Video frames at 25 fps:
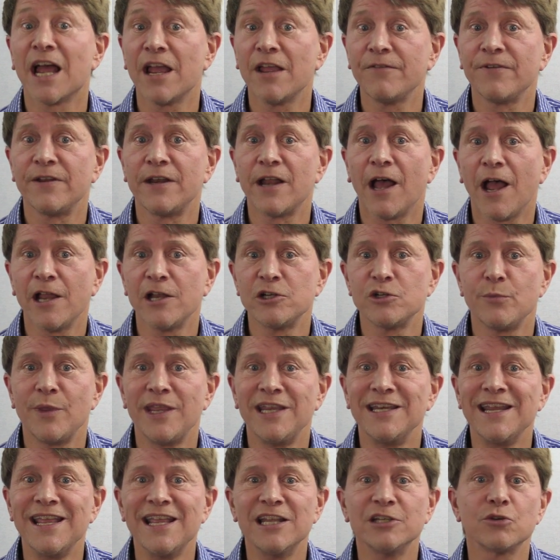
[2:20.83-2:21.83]

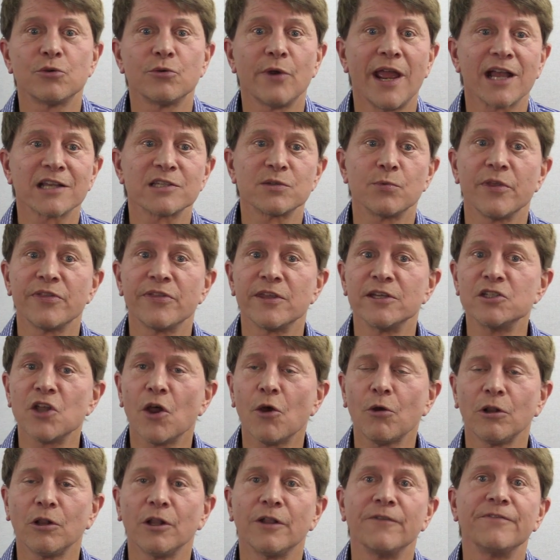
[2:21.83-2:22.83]
diphenhydramine interacts with a
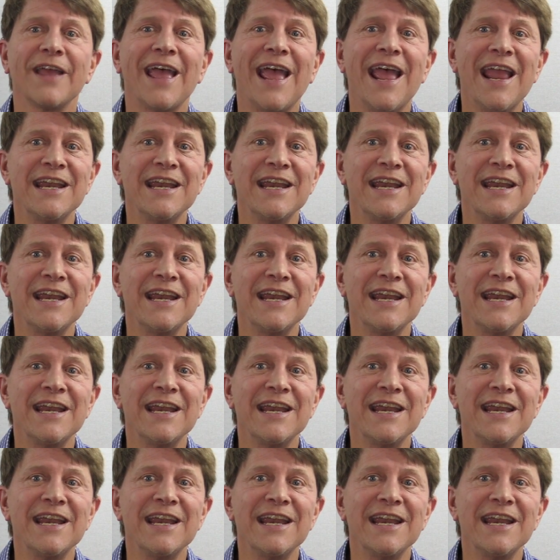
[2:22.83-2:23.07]
total of